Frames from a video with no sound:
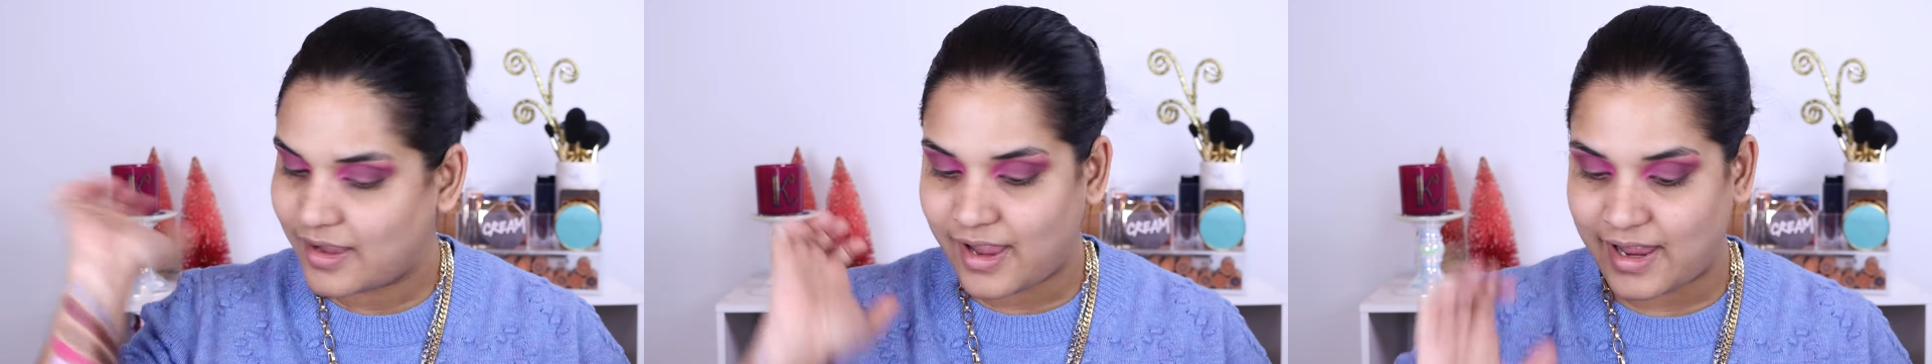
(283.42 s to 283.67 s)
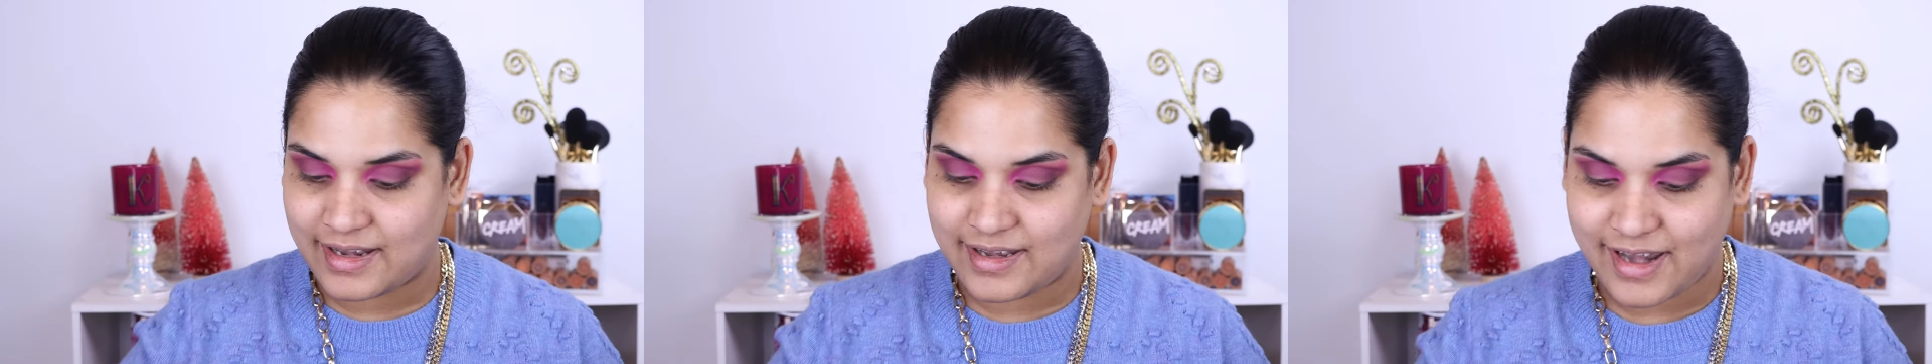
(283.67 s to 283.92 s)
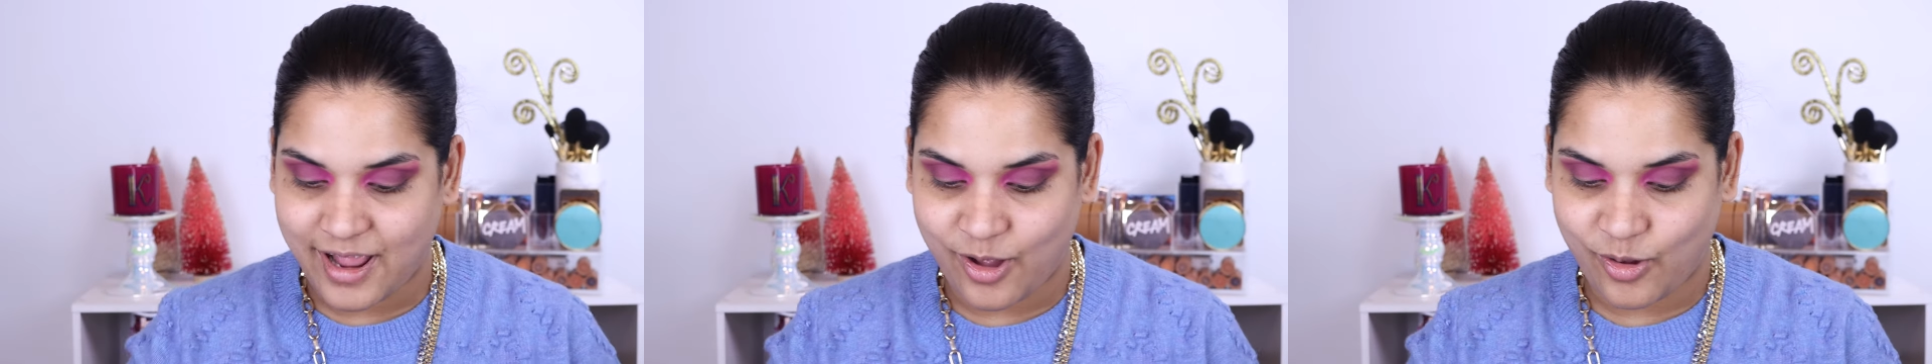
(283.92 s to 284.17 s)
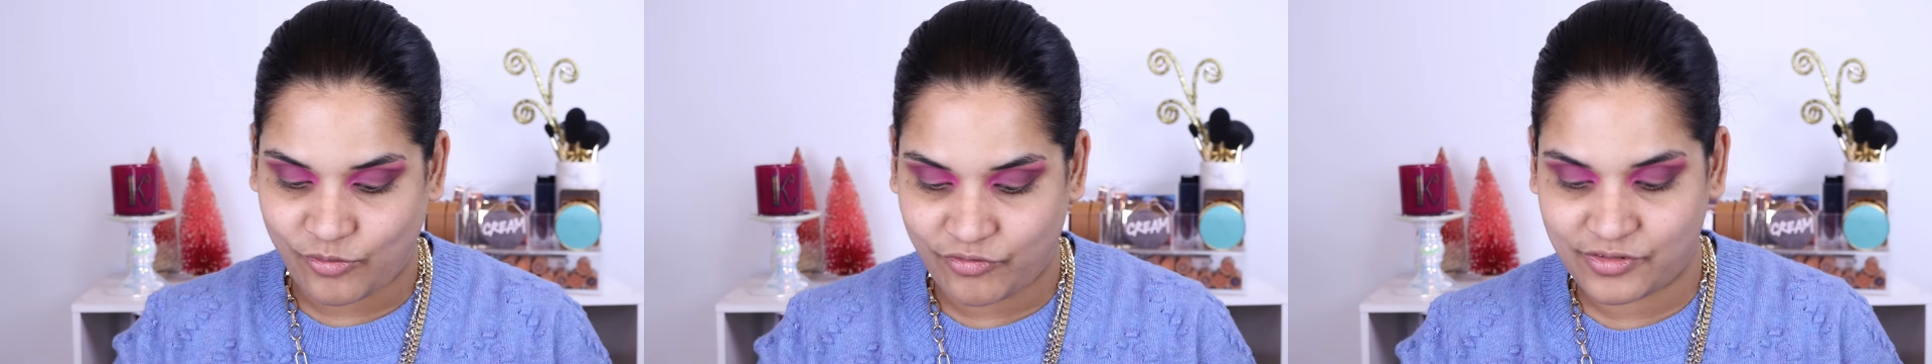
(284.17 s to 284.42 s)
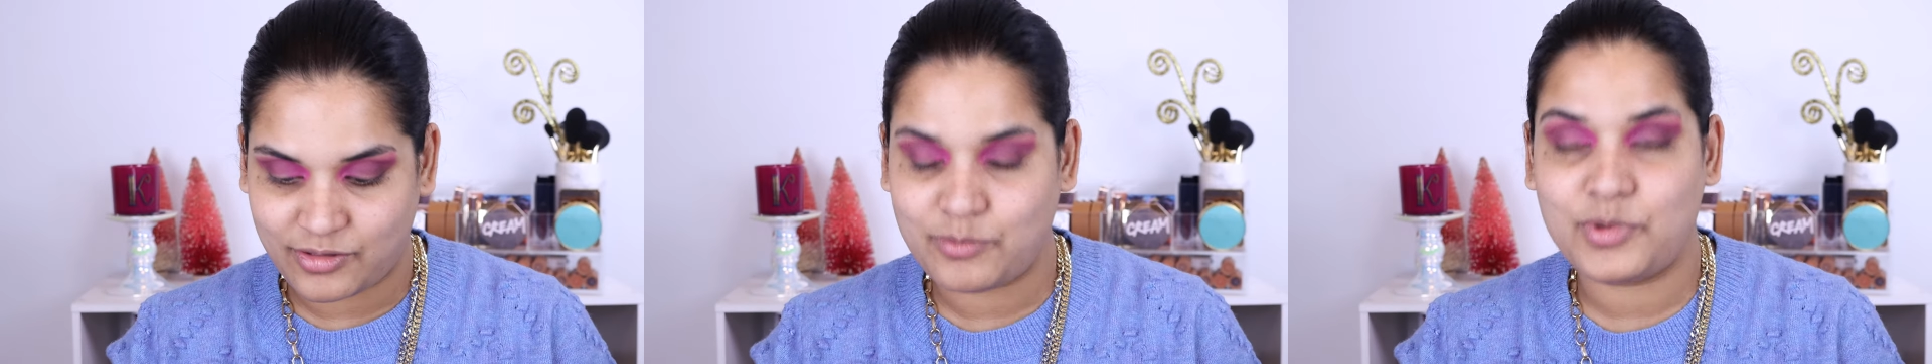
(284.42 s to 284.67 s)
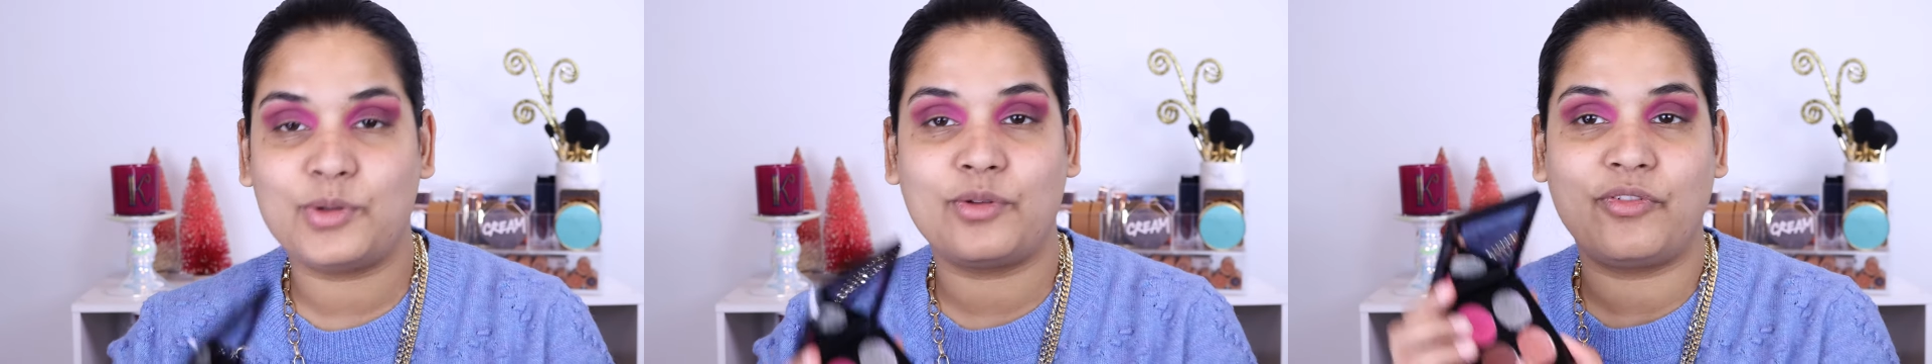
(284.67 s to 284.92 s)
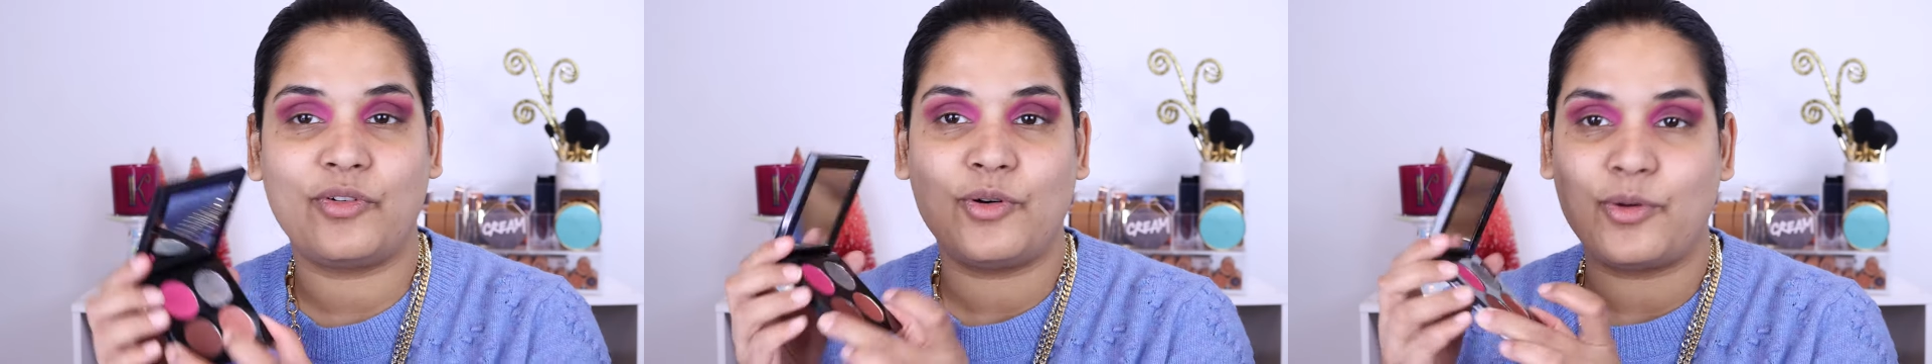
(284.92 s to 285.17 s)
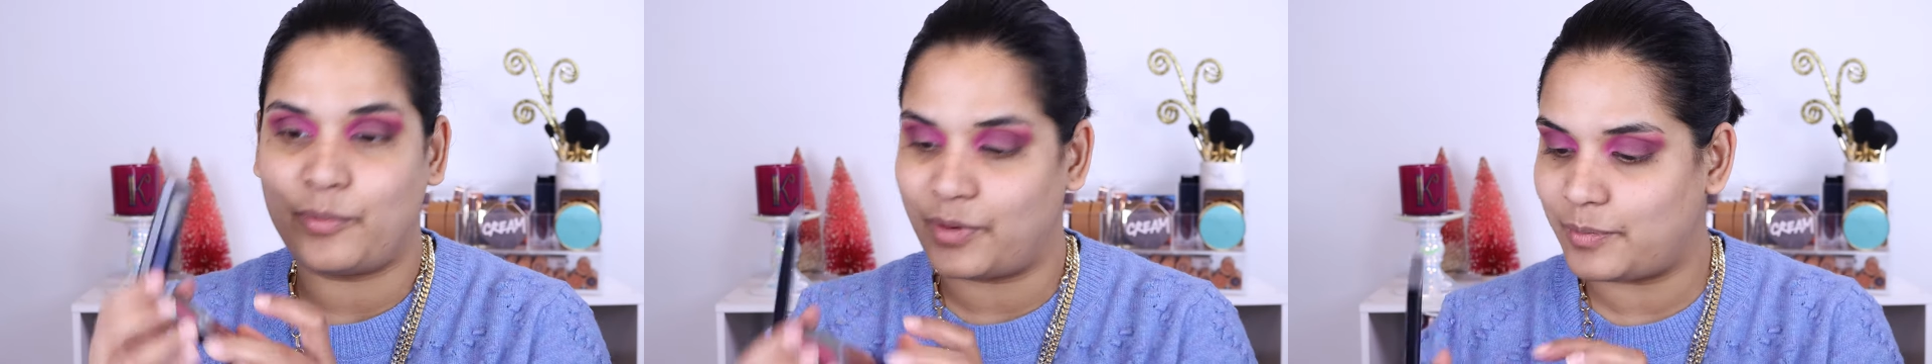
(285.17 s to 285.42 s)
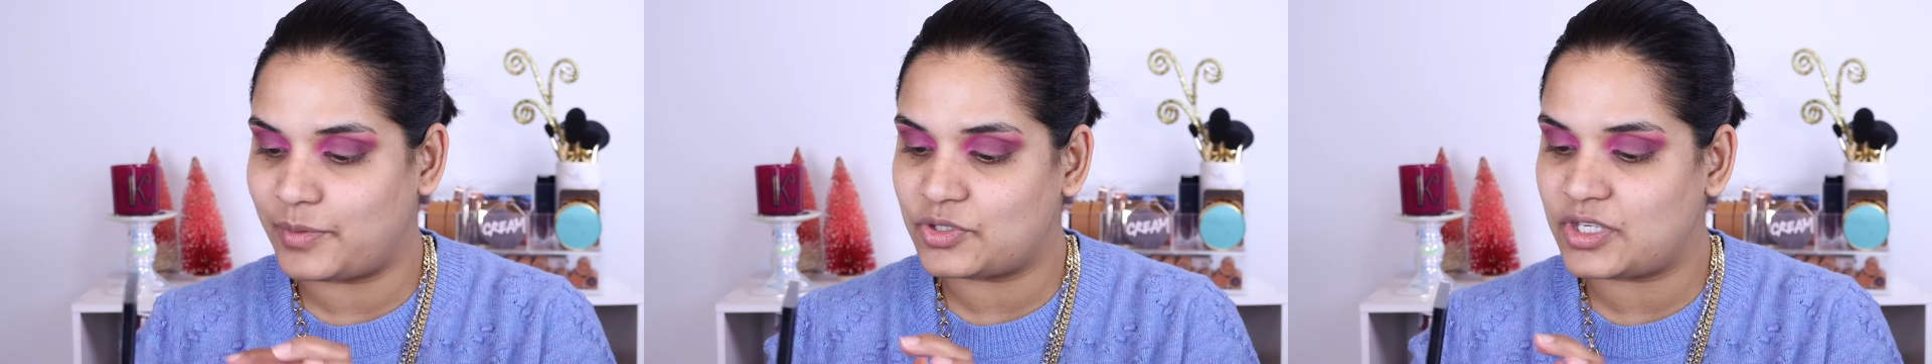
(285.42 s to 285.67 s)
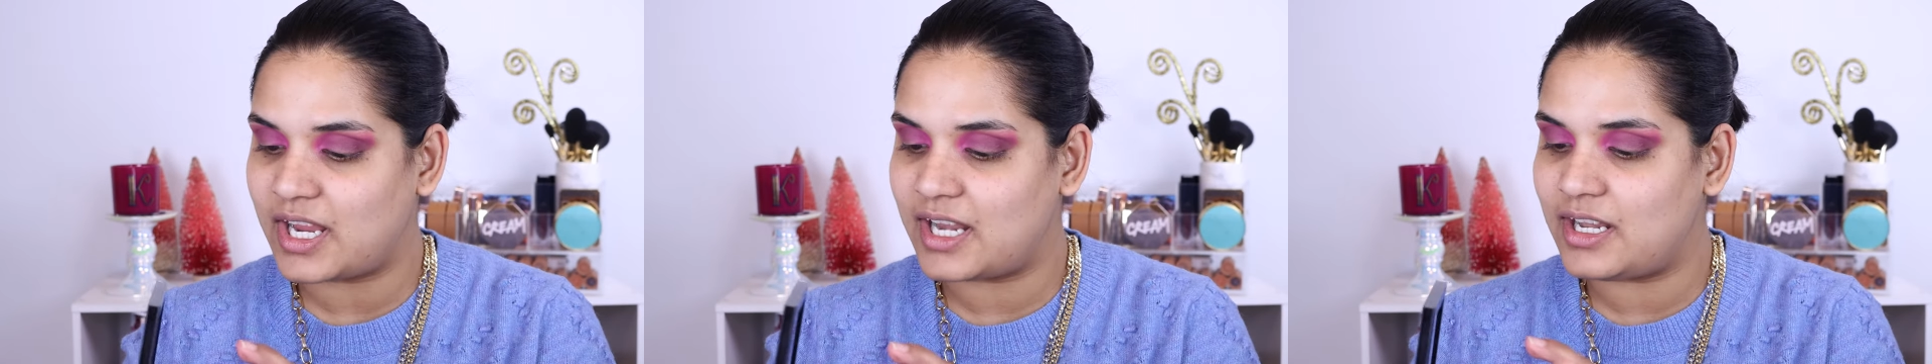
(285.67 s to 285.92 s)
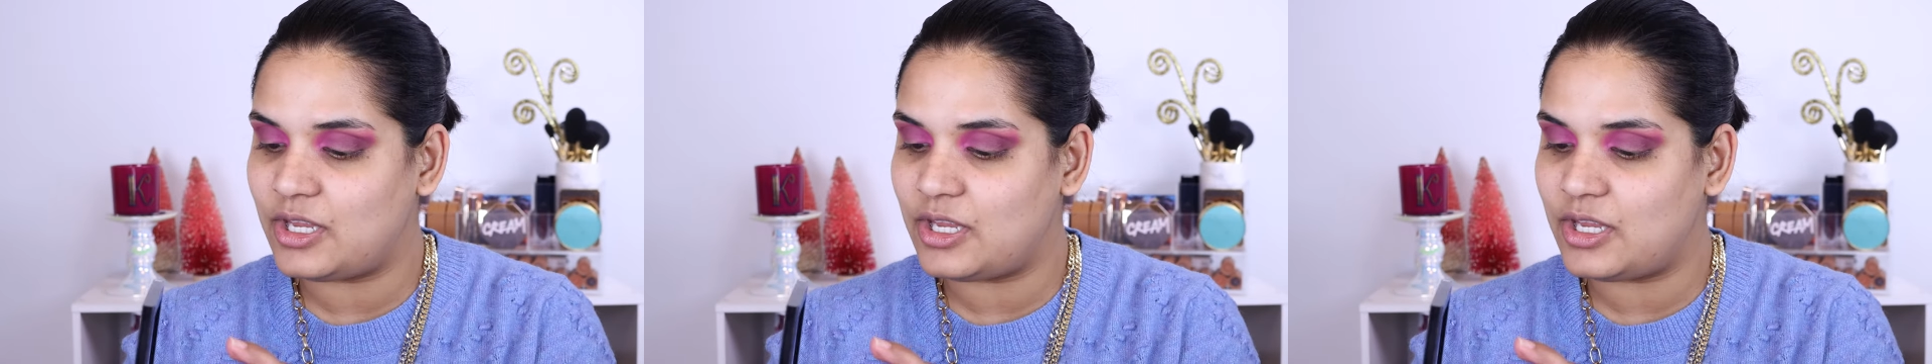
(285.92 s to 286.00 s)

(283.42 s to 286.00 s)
And now for the beautiful purple shade,